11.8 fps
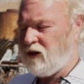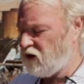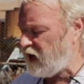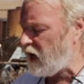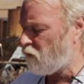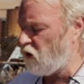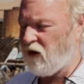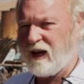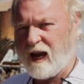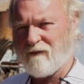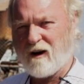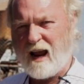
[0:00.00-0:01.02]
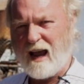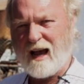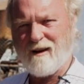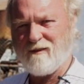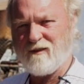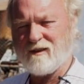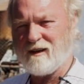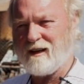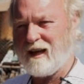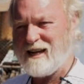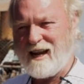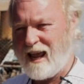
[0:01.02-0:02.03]
you can't really ever have
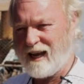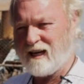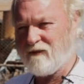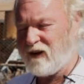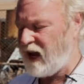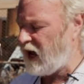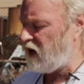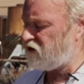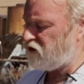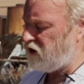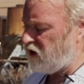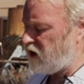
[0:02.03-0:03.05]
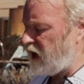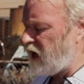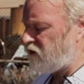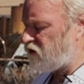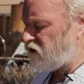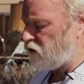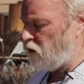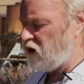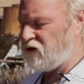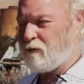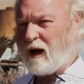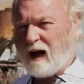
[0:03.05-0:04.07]
a negative caster. Your caster is
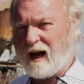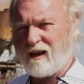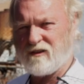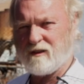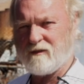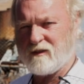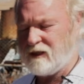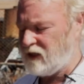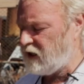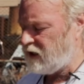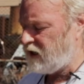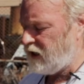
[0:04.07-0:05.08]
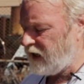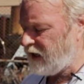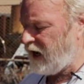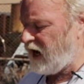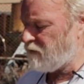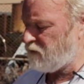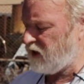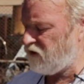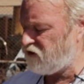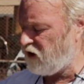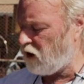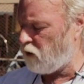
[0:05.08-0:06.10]
always positive. It can't be.
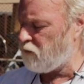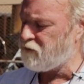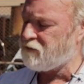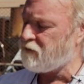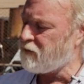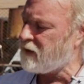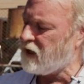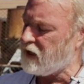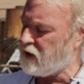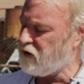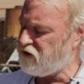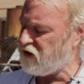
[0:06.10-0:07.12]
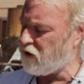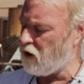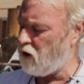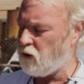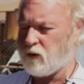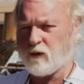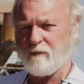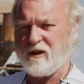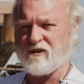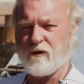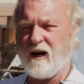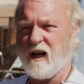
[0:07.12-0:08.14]
So zero would
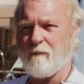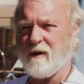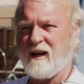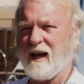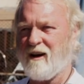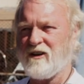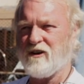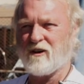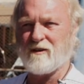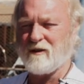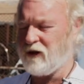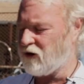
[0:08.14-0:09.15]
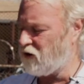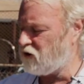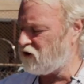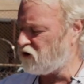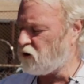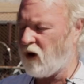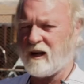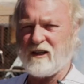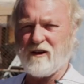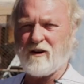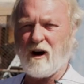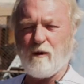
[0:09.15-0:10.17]
be straight up and down. Your, your
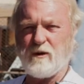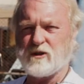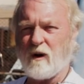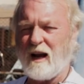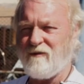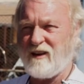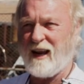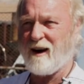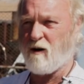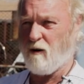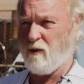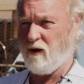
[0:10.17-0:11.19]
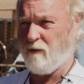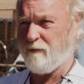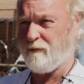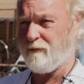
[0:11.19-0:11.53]
truck, your car would drive terrible.